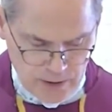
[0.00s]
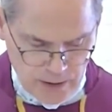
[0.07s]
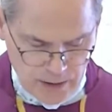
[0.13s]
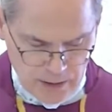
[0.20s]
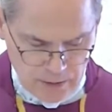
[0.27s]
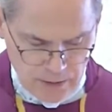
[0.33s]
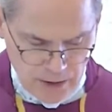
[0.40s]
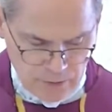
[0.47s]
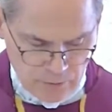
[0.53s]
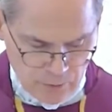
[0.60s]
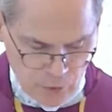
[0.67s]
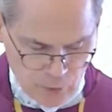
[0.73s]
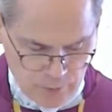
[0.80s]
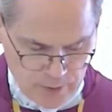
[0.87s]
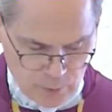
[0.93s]
at, in, in
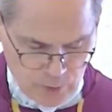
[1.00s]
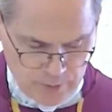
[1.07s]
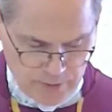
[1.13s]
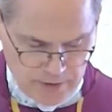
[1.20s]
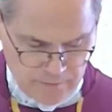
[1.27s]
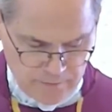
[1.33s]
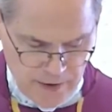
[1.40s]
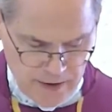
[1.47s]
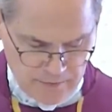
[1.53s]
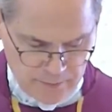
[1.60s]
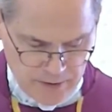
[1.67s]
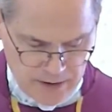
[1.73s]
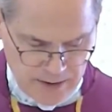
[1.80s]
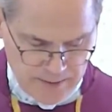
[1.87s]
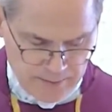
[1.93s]
Rome, it will be 5
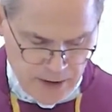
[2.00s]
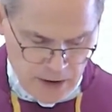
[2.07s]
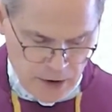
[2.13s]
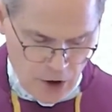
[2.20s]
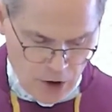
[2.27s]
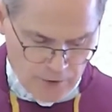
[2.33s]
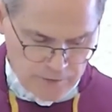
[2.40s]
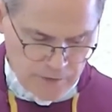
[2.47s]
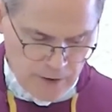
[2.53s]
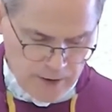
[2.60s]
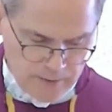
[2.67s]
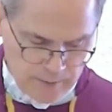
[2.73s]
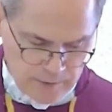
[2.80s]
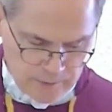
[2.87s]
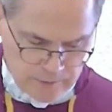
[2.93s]
p.m. Our
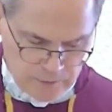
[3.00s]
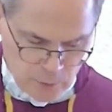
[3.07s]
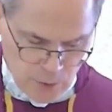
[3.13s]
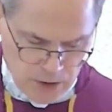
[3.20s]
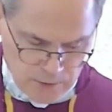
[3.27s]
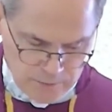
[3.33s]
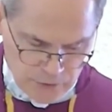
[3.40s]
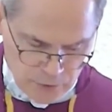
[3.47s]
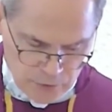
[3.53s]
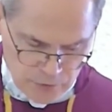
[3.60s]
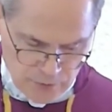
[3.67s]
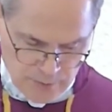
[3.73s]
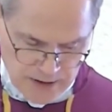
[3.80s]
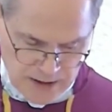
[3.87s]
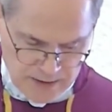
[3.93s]
time is 12 noon
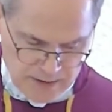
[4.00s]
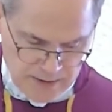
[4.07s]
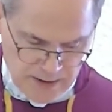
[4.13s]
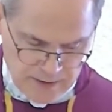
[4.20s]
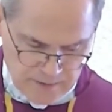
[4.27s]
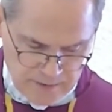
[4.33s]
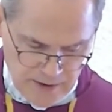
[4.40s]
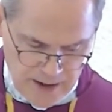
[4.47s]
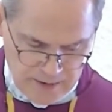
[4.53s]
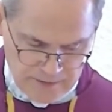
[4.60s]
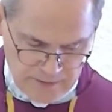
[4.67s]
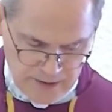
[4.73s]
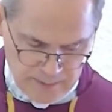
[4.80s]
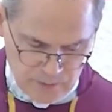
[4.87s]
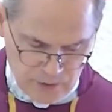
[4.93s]
to be at the exact
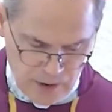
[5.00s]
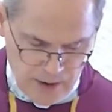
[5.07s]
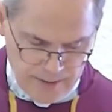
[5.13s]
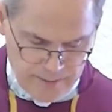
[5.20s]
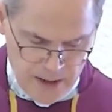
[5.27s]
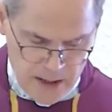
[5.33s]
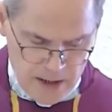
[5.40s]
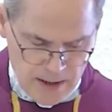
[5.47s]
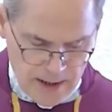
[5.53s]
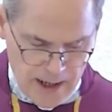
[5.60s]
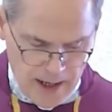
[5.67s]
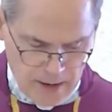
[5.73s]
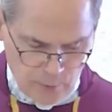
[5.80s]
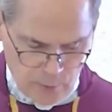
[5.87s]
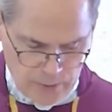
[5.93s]
same time.
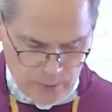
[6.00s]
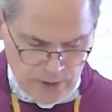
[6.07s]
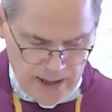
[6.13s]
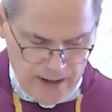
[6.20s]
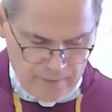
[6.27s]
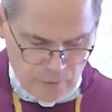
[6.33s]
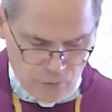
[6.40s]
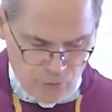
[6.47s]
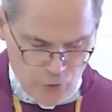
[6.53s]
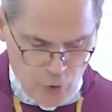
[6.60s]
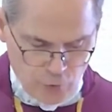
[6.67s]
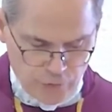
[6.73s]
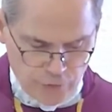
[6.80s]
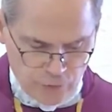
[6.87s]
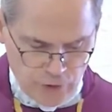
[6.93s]
And we will have a
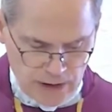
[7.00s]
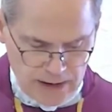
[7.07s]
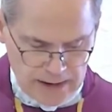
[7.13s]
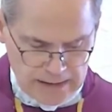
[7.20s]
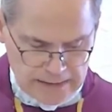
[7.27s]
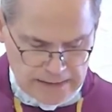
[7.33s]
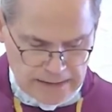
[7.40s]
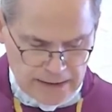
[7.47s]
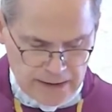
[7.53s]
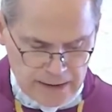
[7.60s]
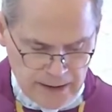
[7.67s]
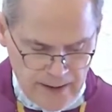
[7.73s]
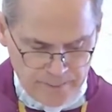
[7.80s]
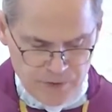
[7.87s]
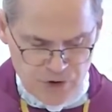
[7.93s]
rosary
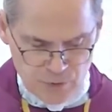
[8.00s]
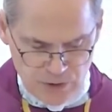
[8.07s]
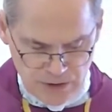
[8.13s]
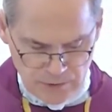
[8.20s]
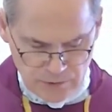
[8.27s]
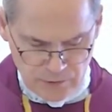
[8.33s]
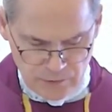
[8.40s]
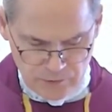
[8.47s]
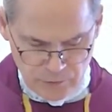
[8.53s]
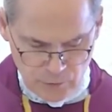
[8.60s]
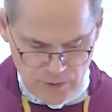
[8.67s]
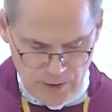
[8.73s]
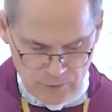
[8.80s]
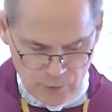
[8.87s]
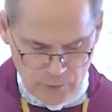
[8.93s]
leading up to it. So
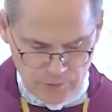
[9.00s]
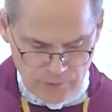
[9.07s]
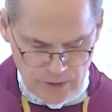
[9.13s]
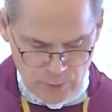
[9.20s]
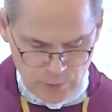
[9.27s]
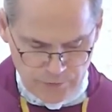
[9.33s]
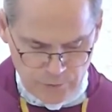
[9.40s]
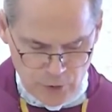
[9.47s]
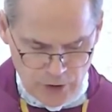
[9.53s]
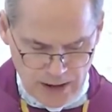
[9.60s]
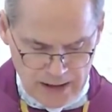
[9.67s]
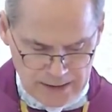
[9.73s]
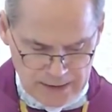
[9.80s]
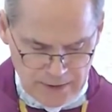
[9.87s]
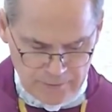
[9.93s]
that rosary will start
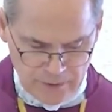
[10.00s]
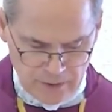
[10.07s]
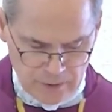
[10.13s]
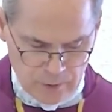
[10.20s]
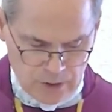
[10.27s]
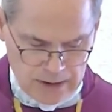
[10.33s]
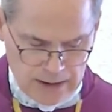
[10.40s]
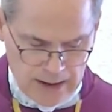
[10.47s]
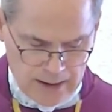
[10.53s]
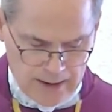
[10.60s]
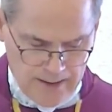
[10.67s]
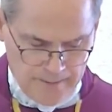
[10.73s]
at 11.30